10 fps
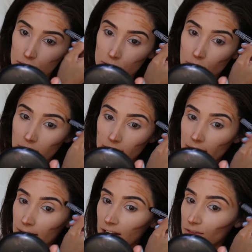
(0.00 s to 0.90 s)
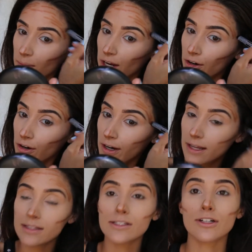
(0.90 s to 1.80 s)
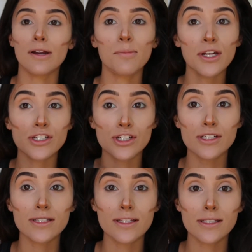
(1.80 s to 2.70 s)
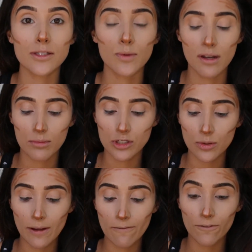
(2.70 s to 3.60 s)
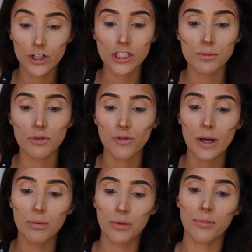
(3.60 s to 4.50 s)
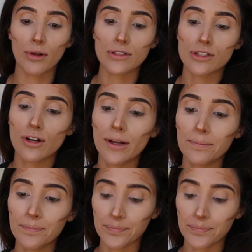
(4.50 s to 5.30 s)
So in any of my current Instagram pictures, this is what I've been doing first before I put bronzer on.